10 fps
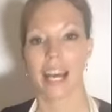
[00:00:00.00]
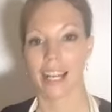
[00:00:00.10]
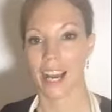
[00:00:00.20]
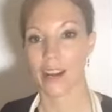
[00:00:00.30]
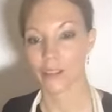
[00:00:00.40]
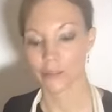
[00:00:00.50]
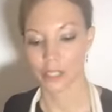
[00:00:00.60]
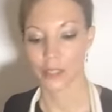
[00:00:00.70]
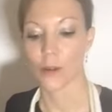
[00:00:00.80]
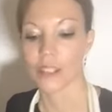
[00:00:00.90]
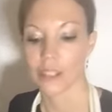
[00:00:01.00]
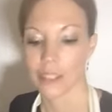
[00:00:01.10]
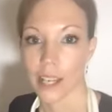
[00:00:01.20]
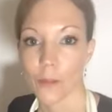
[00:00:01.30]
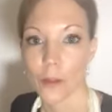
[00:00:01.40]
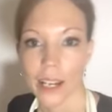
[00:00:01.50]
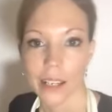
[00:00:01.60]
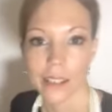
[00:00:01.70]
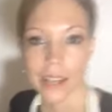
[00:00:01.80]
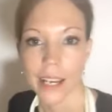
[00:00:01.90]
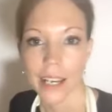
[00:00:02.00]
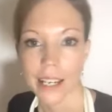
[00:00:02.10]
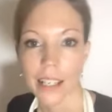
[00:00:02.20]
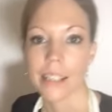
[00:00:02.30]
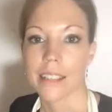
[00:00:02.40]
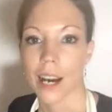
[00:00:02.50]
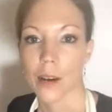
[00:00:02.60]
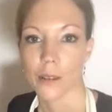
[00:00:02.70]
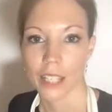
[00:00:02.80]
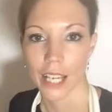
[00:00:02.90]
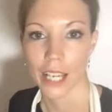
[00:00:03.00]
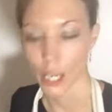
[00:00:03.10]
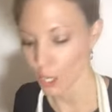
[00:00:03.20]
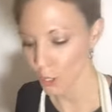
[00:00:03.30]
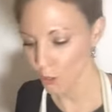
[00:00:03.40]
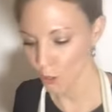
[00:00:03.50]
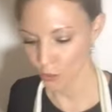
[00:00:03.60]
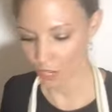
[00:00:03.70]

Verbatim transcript: I was going to get one, and I was like, "Oh, they're